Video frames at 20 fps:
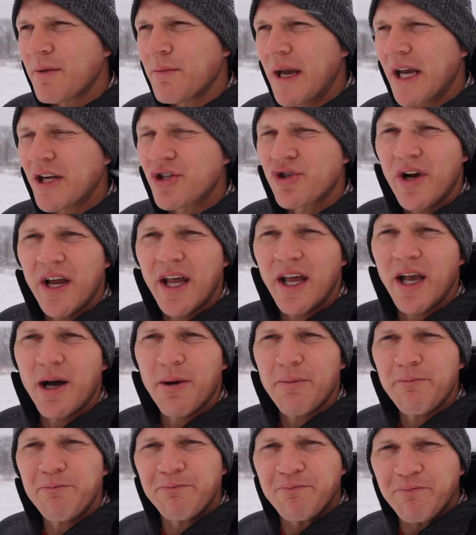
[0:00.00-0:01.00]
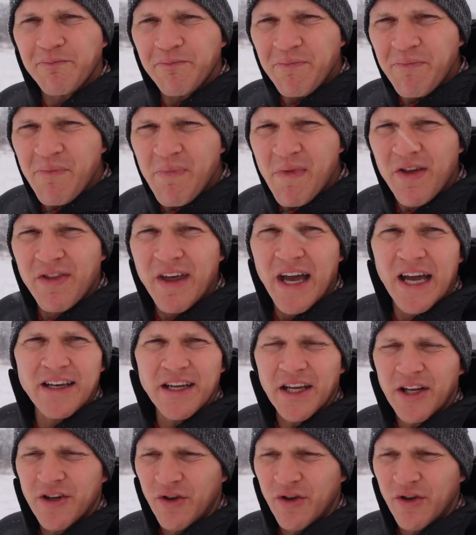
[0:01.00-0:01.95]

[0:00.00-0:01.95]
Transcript: a major hangup that day